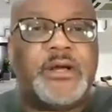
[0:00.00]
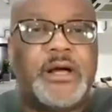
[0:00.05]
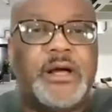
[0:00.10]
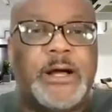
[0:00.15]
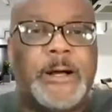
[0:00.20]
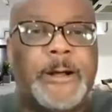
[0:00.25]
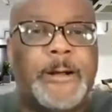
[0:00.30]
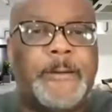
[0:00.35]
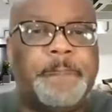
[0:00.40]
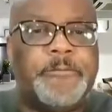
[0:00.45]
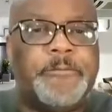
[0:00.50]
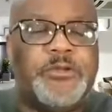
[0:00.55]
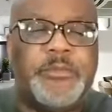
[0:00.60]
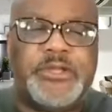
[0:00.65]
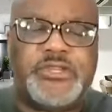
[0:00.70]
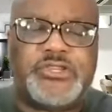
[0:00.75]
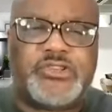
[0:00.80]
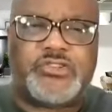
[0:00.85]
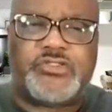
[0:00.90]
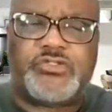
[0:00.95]
Um, you
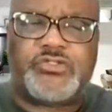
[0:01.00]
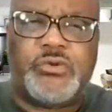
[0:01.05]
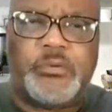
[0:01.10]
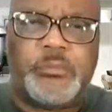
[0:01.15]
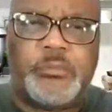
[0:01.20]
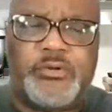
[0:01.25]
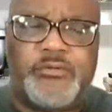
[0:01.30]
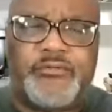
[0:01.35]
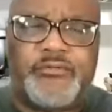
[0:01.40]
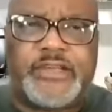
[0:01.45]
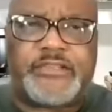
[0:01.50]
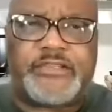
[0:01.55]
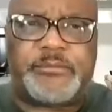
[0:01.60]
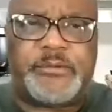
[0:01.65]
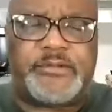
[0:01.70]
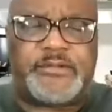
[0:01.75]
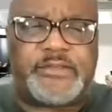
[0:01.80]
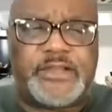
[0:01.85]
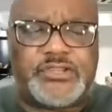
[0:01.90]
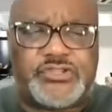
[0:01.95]
mean just suitable
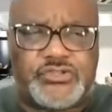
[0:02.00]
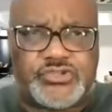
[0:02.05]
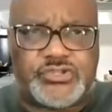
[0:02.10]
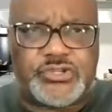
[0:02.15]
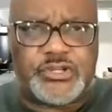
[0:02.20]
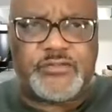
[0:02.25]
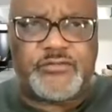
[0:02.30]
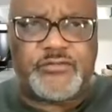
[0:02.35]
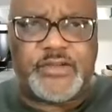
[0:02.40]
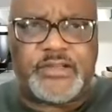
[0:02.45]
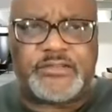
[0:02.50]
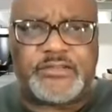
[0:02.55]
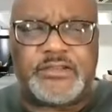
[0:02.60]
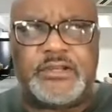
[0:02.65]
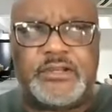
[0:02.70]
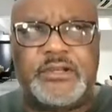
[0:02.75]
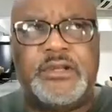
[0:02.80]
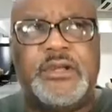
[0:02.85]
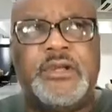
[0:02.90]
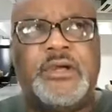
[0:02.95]
investments, things you should invest
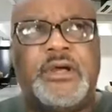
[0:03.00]
in?